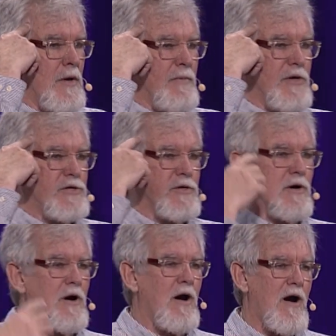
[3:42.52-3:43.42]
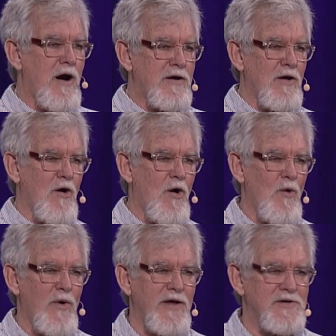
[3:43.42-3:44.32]
but your heart
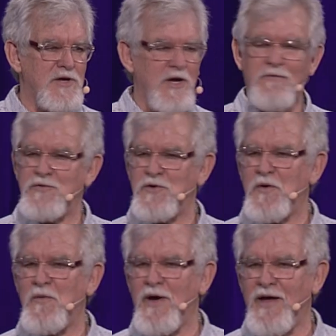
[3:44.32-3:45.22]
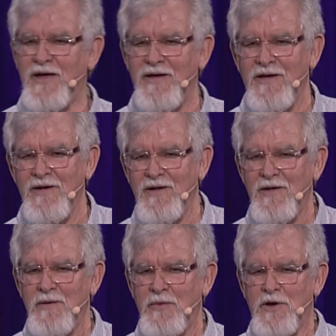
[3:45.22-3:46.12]
always gives you away
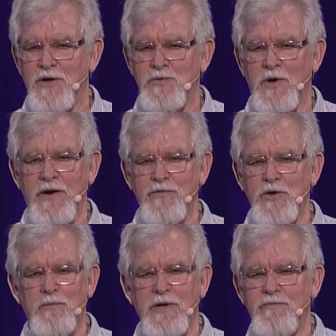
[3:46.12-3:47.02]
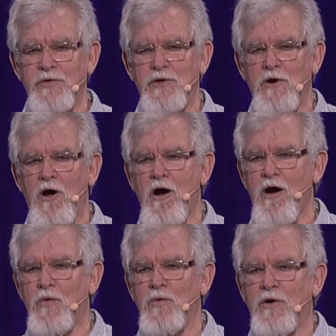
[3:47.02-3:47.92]
because whatever you believe with your
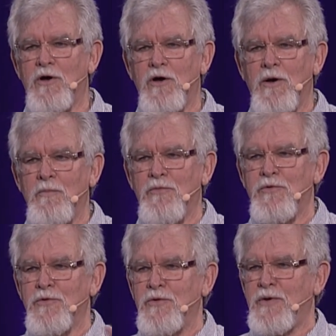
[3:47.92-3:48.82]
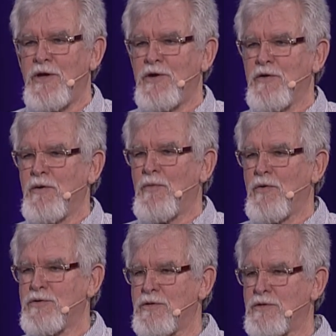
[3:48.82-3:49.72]
heart will come through in your
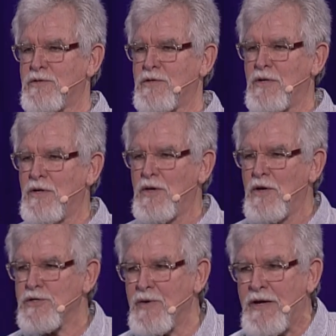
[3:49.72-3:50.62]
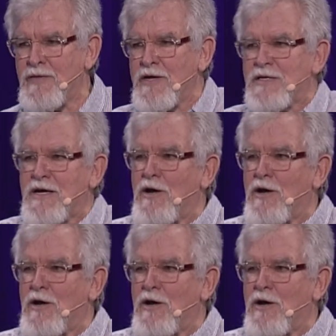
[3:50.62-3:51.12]
emotions. So, in this